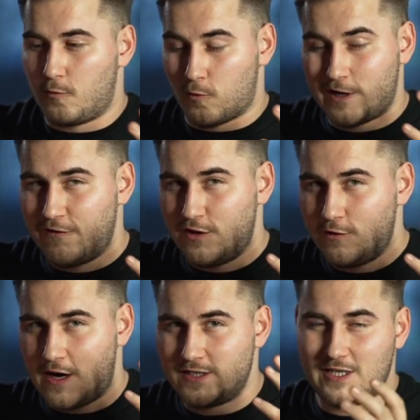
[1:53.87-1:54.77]
We're giving
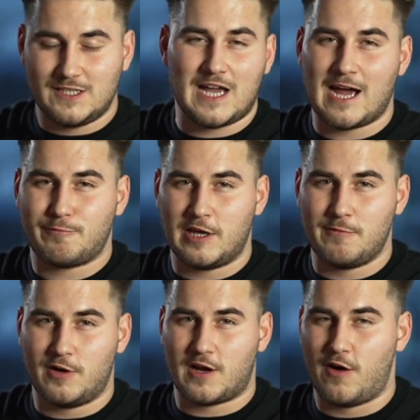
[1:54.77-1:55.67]
you guys the exact
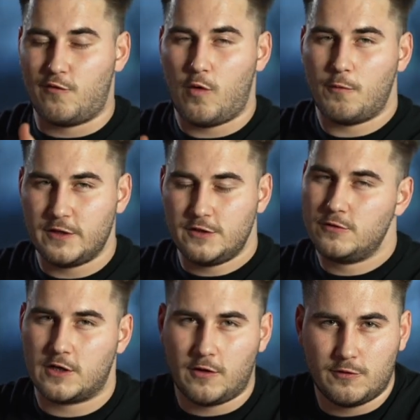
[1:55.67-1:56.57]
playbook of what we do
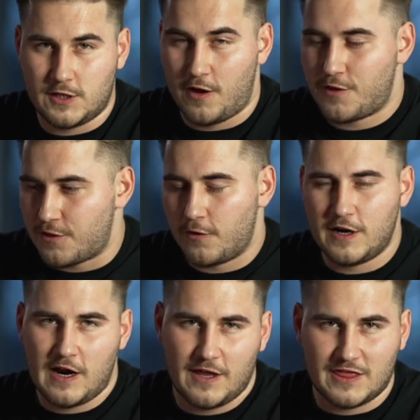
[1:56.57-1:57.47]
to close a
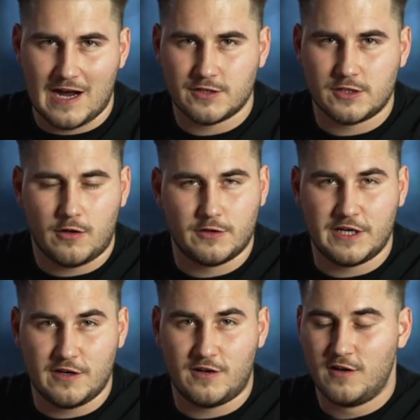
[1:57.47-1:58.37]
$39,000
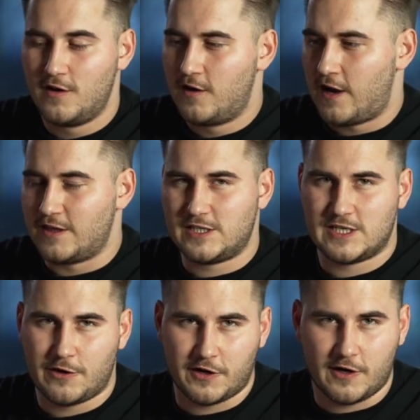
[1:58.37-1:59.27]
deal, and this
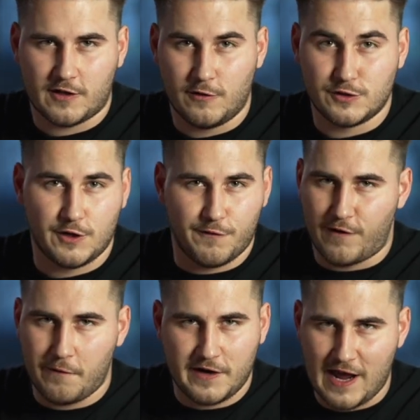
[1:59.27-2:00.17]
is how you're going to close your
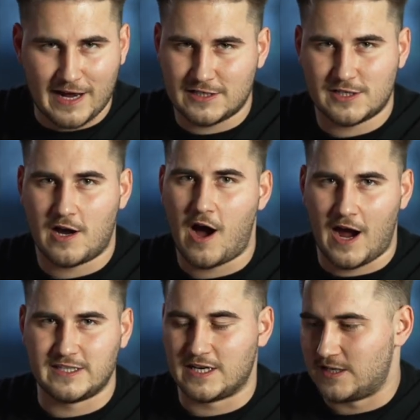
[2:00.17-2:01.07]
very next
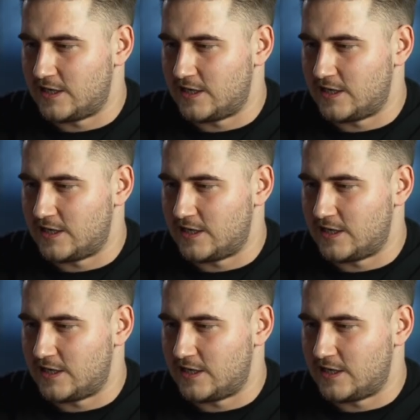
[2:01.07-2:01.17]
high-ticket